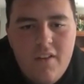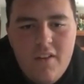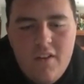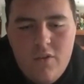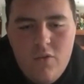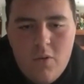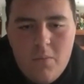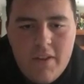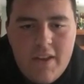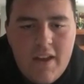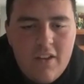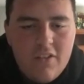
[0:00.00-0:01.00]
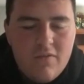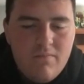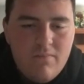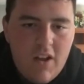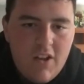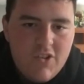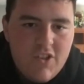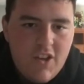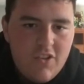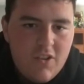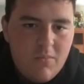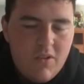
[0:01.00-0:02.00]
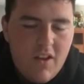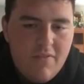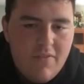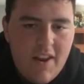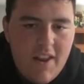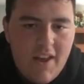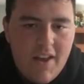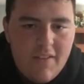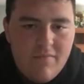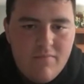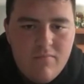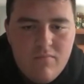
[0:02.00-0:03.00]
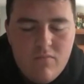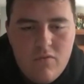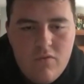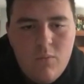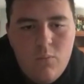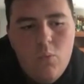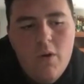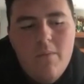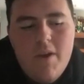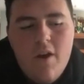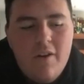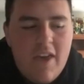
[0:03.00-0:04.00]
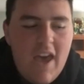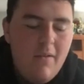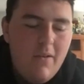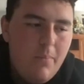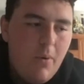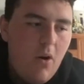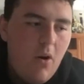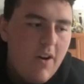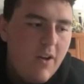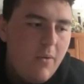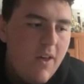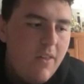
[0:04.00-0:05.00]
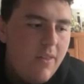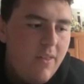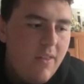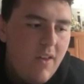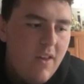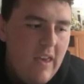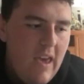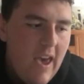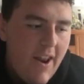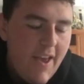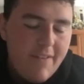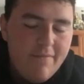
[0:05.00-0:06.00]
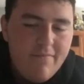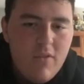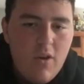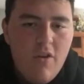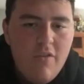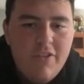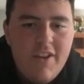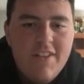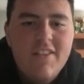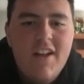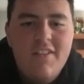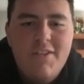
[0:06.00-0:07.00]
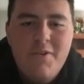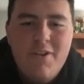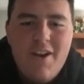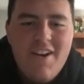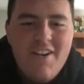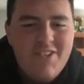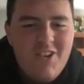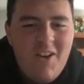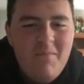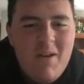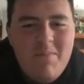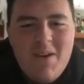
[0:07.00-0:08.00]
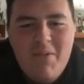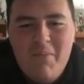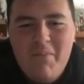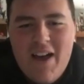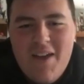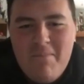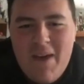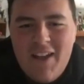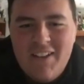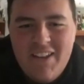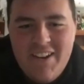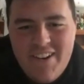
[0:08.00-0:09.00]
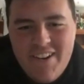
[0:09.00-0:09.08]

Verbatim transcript: Normally, I'll I'll just sell some stuff that I would be okay with parting with, and I hopefully it's not too rare, so I might be able to buy it back later.